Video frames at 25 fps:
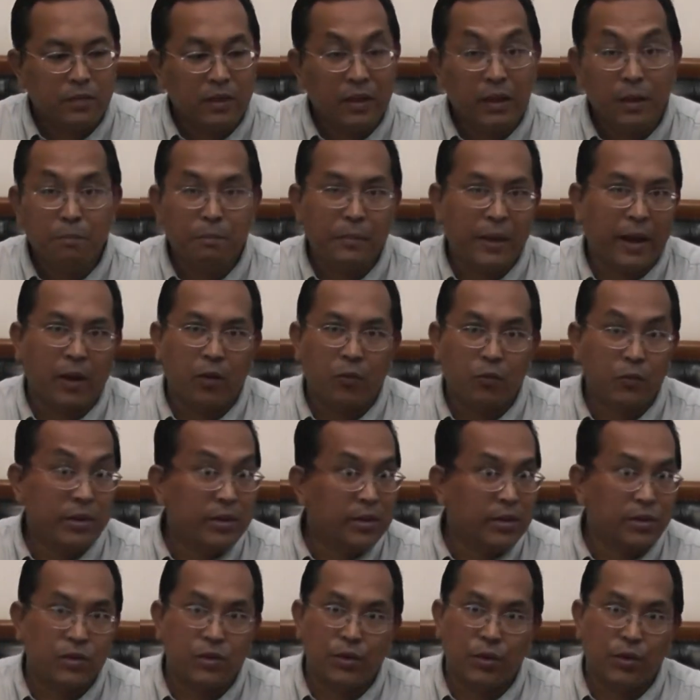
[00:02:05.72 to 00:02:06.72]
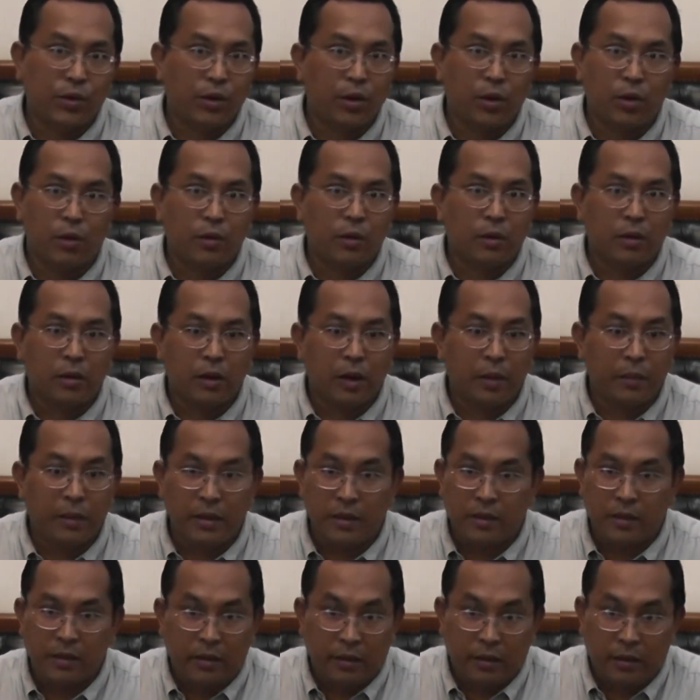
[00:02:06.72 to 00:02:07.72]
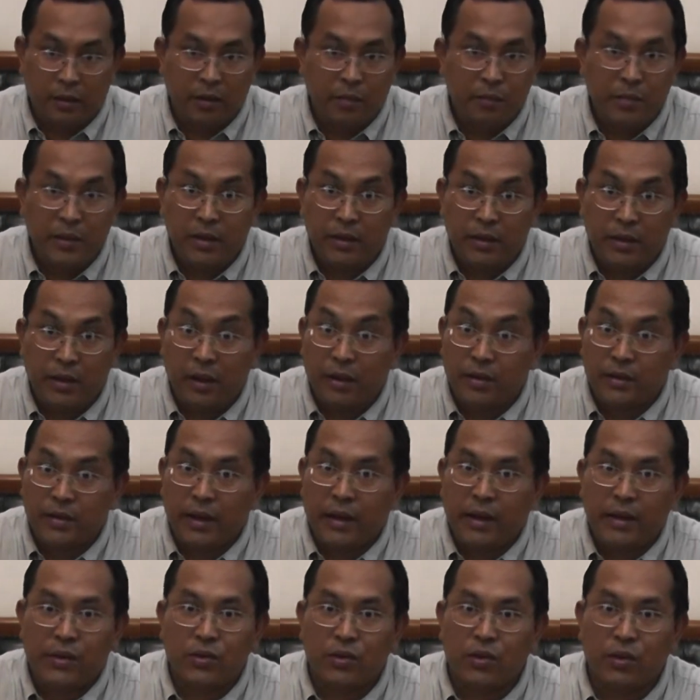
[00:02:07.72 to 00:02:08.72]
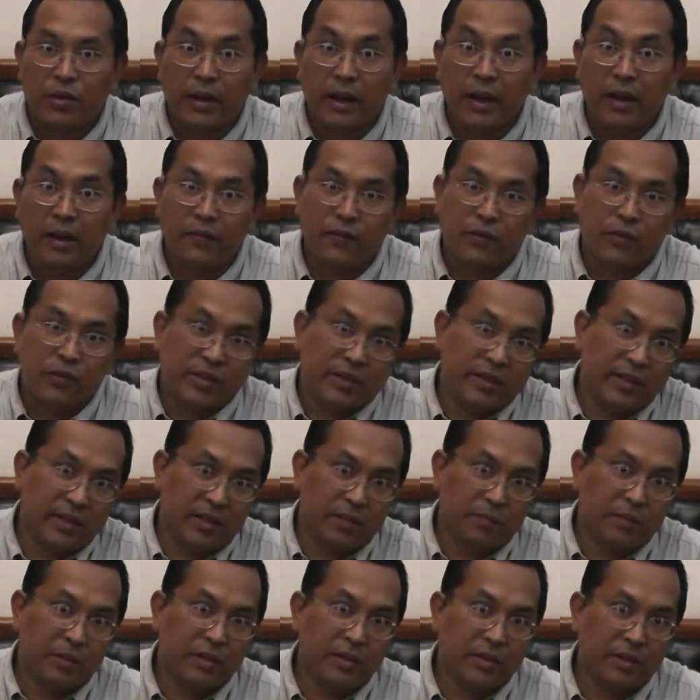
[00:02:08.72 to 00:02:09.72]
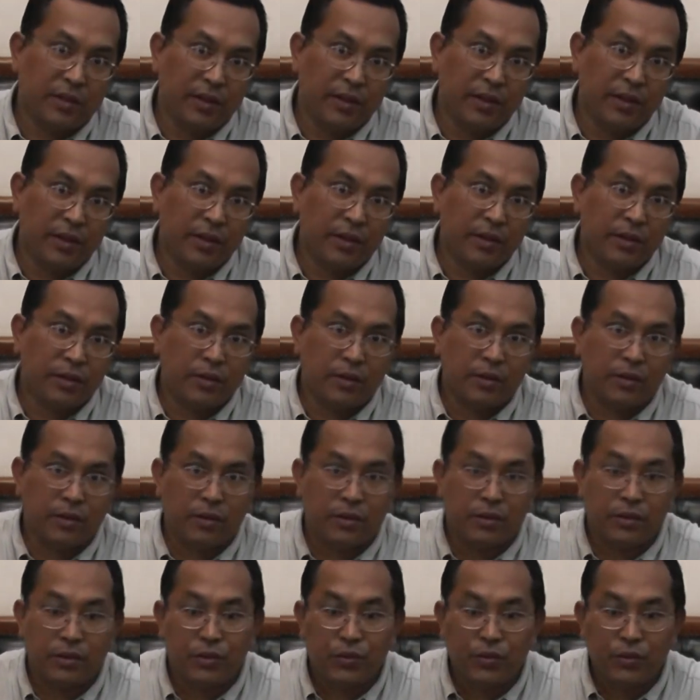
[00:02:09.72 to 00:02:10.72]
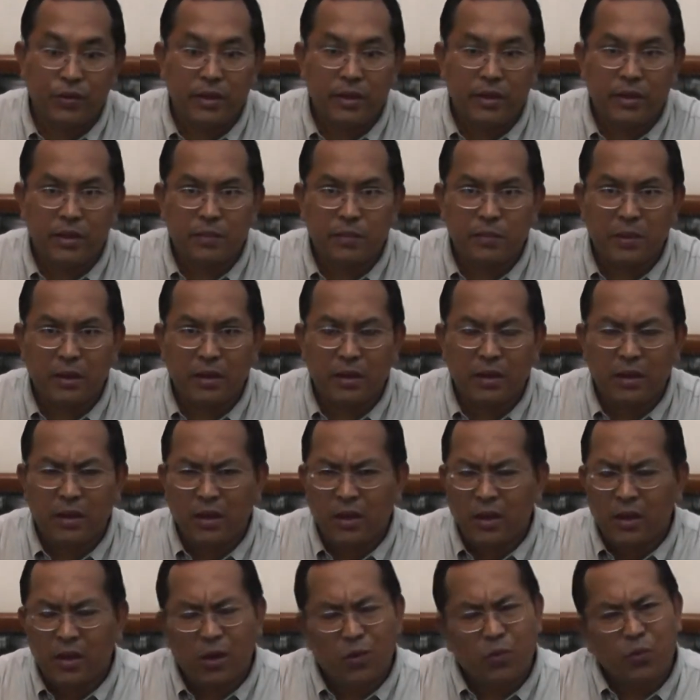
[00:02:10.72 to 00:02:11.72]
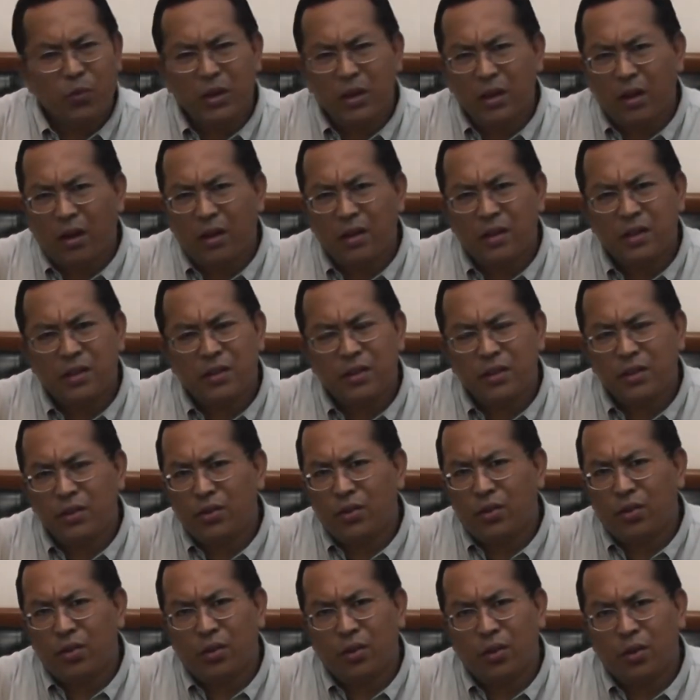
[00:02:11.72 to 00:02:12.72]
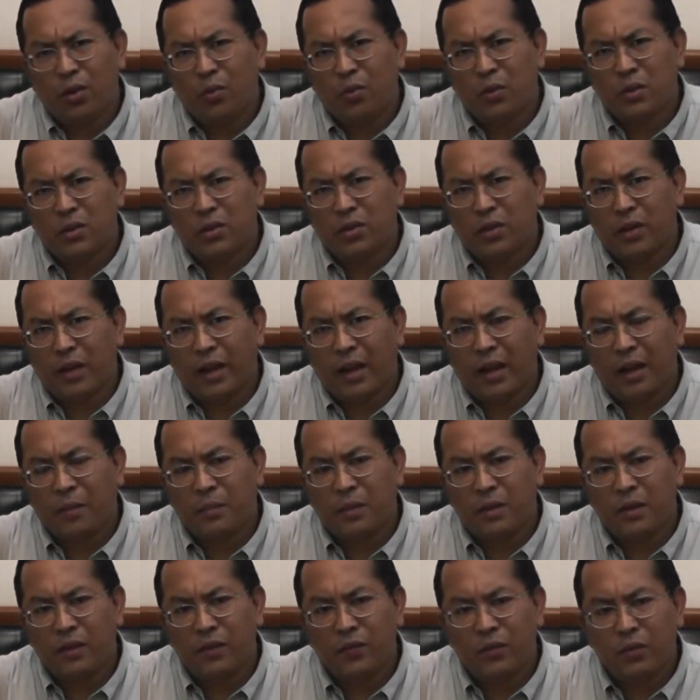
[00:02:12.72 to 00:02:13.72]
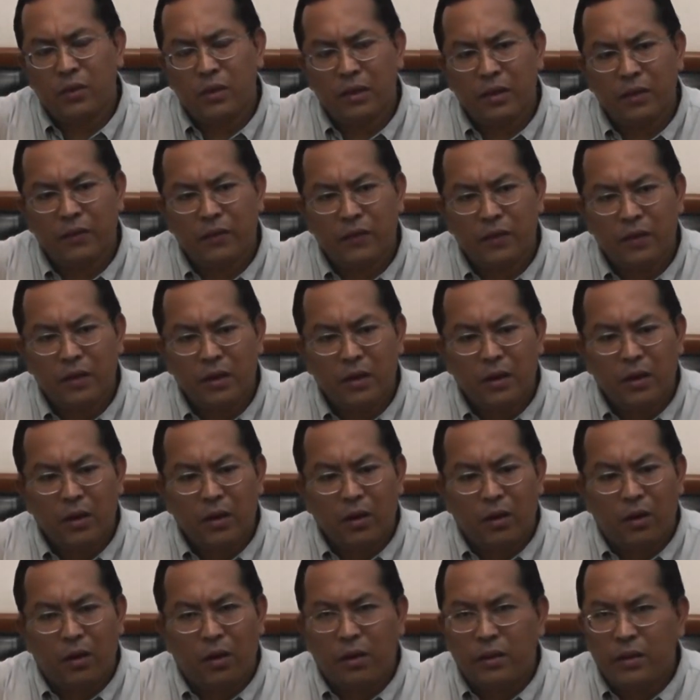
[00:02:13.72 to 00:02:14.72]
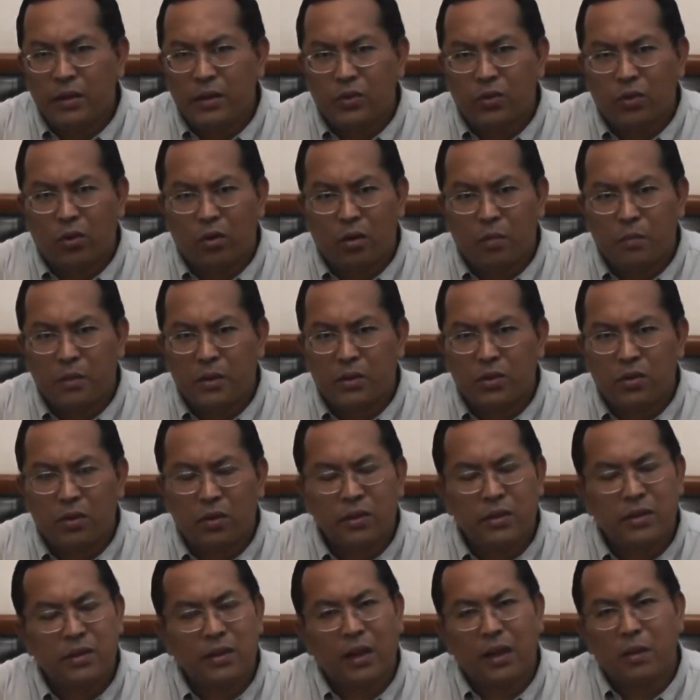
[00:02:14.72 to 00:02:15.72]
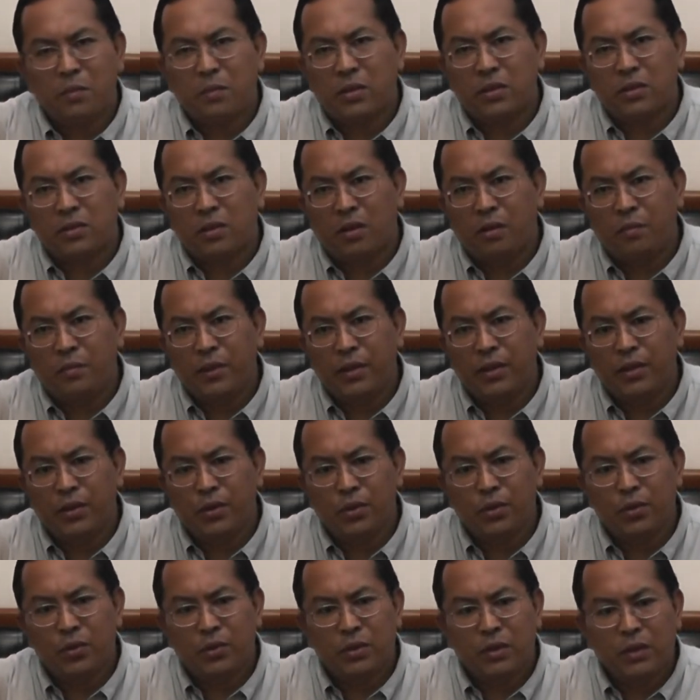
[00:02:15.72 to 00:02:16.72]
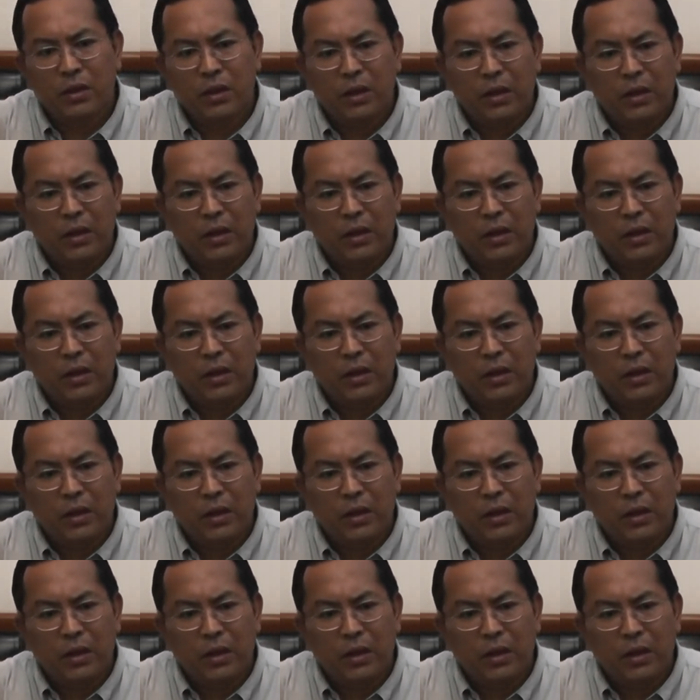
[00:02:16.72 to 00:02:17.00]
impact. We just don't know. I mean, they'll say it's okay for 6 months, a year, or 2 years, but we honestly don't know what's going to happen if all these hormones, all these chemicals are being used